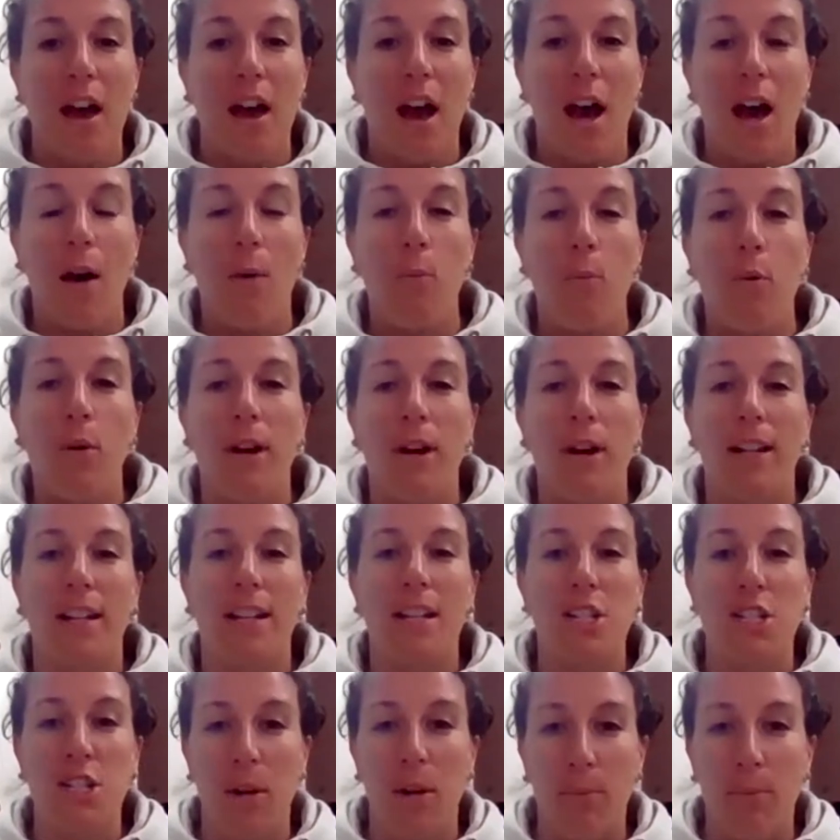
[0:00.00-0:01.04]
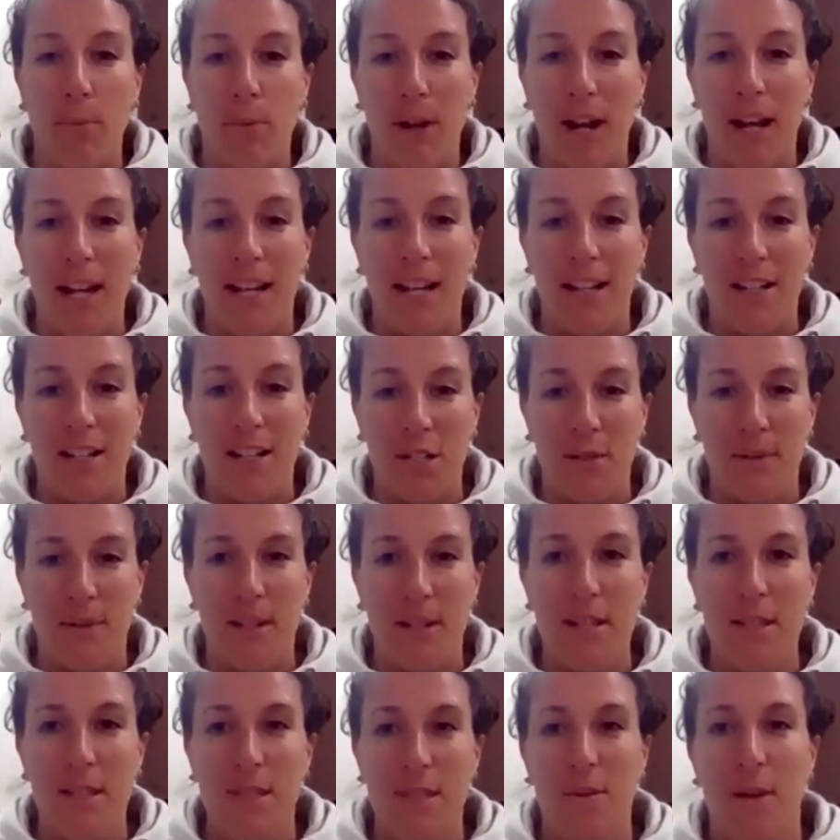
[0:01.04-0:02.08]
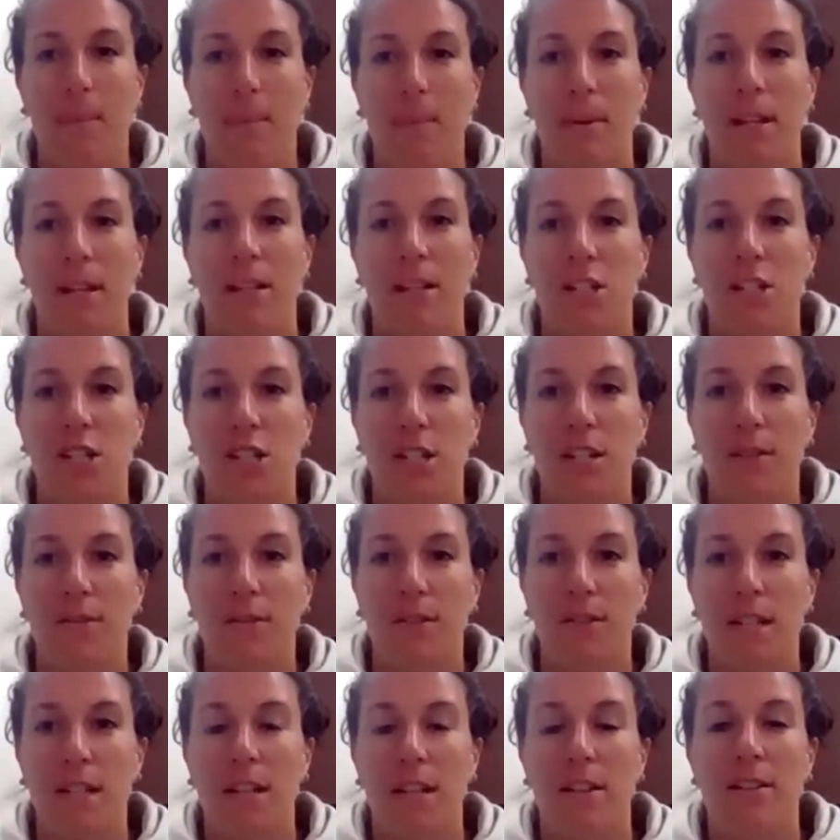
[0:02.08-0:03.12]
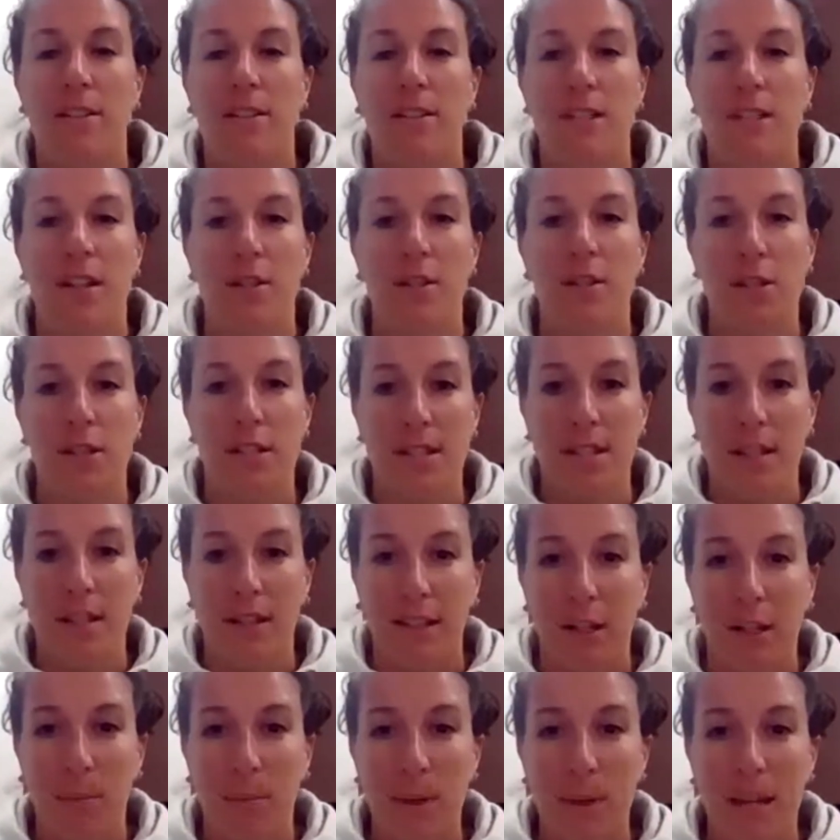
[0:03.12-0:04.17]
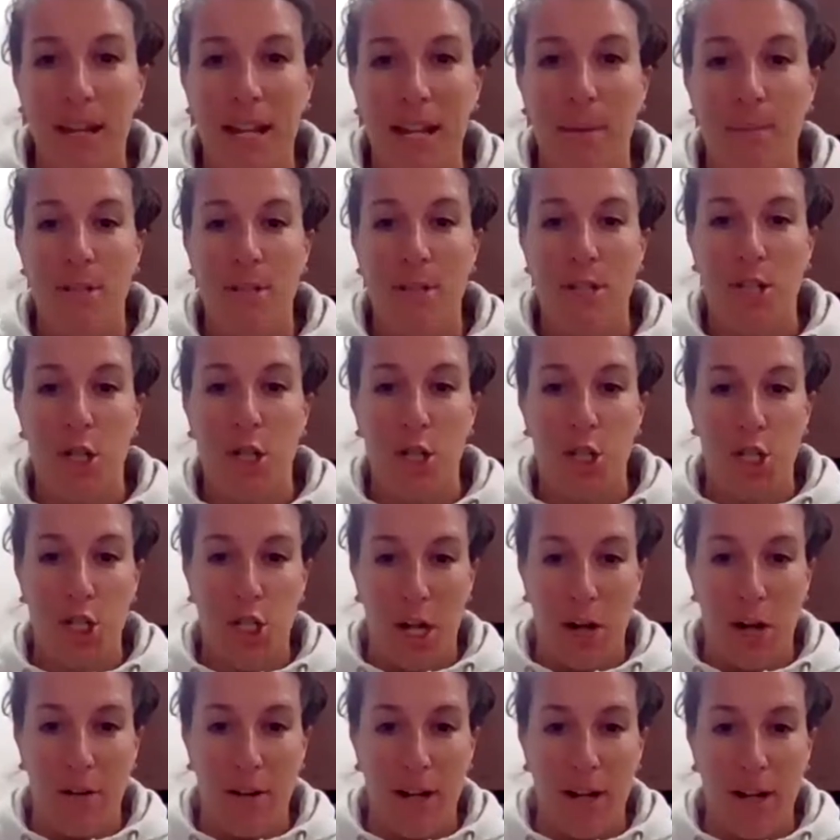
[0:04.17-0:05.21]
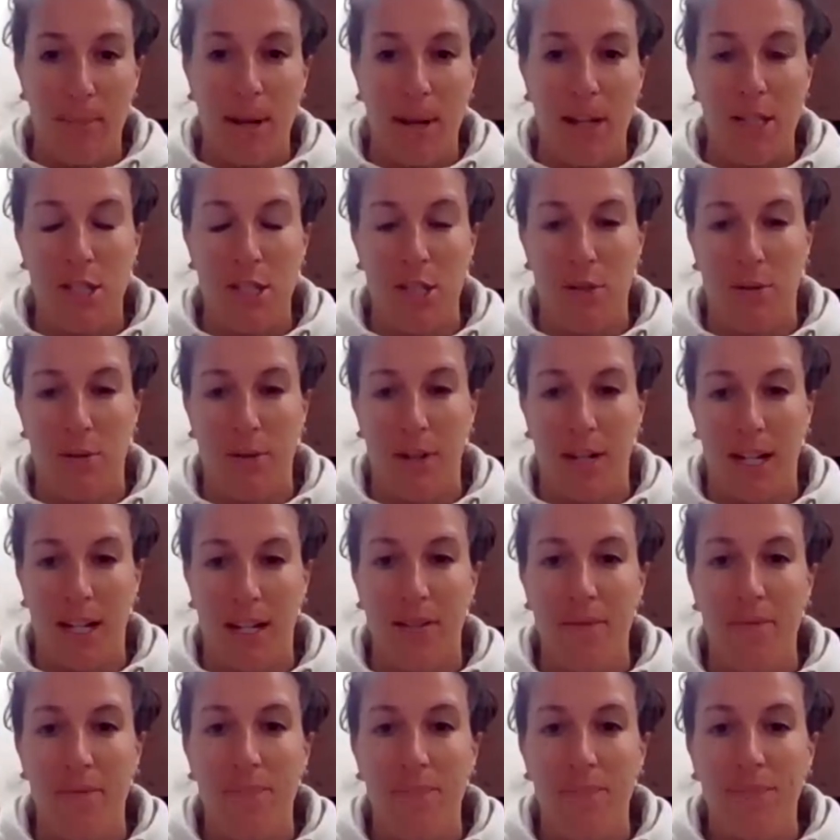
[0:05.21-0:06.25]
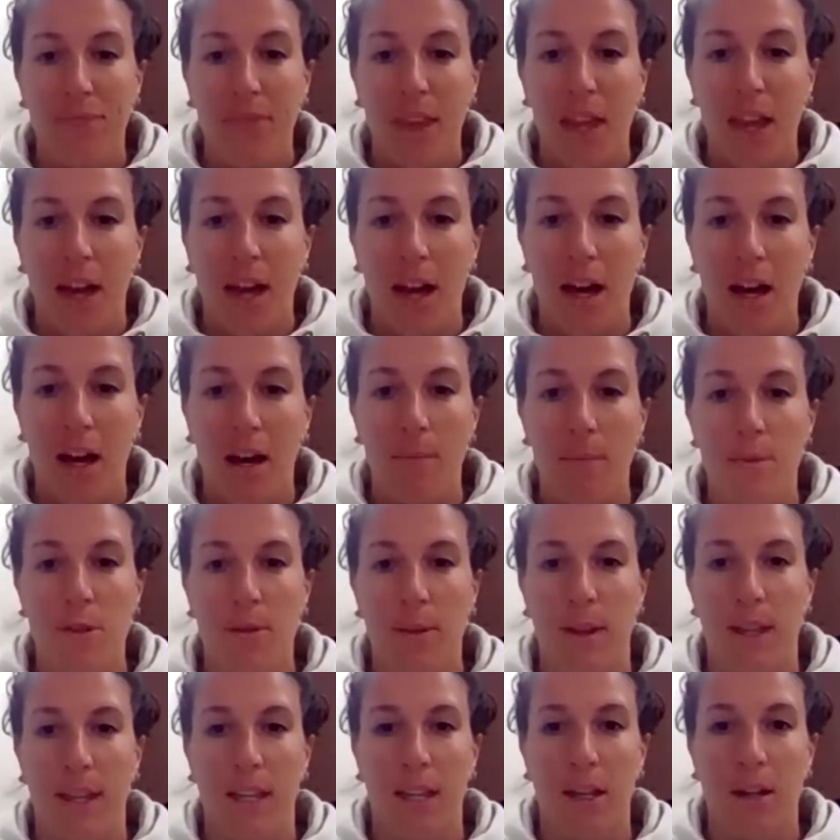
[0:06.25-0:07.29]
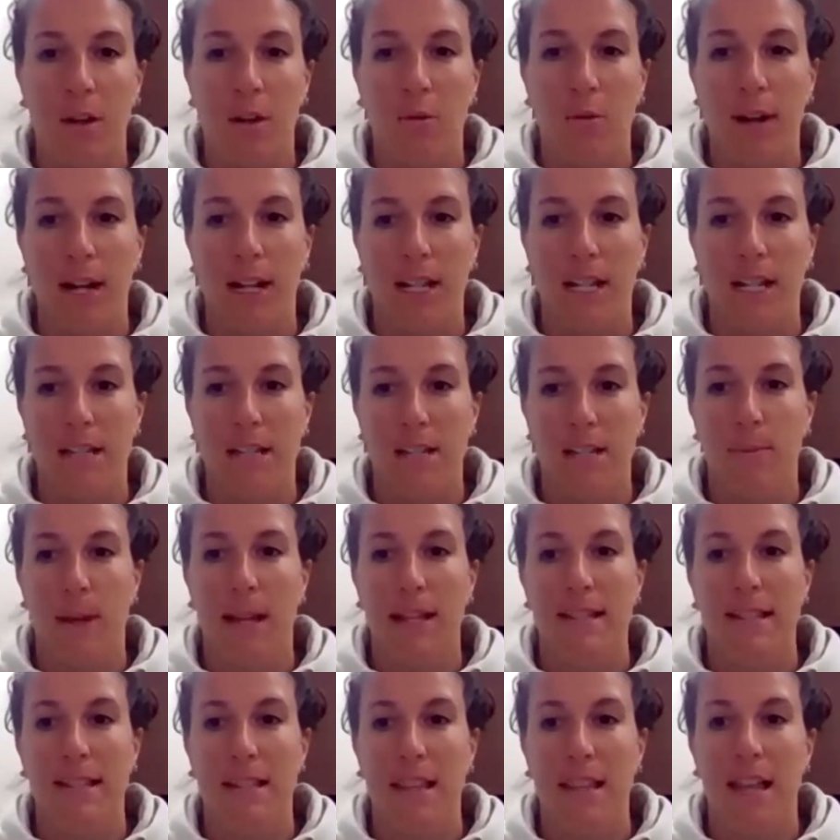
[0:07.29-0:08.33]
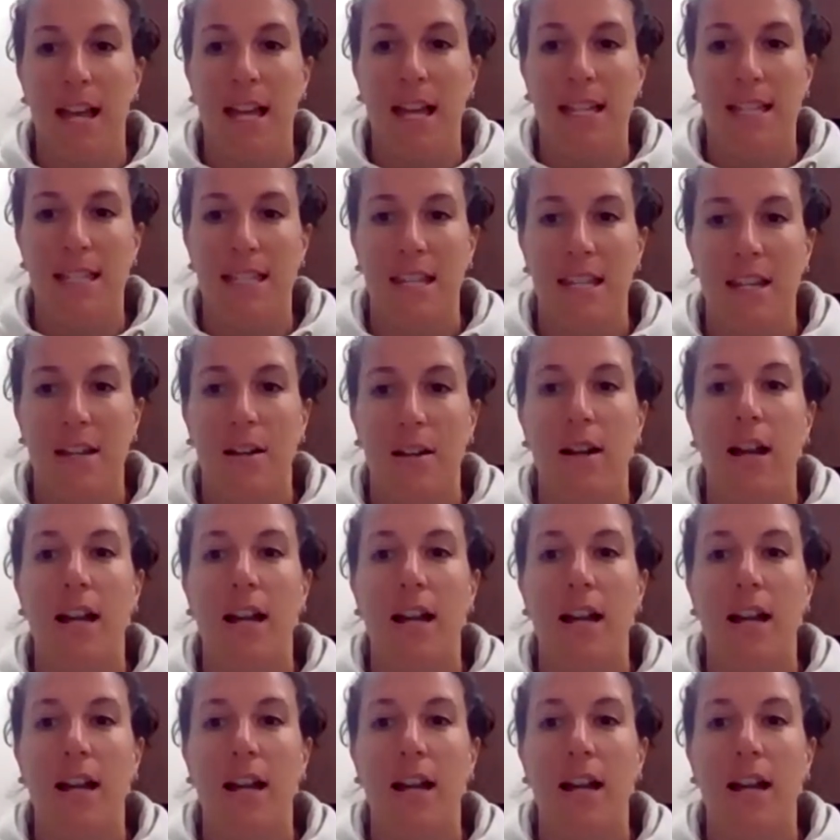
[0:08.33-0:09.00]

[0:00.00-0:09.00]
We're going to jump right into it. So I'm going to shift gears here just a little bit, and to start sharing my screen so I can go right into my slides here.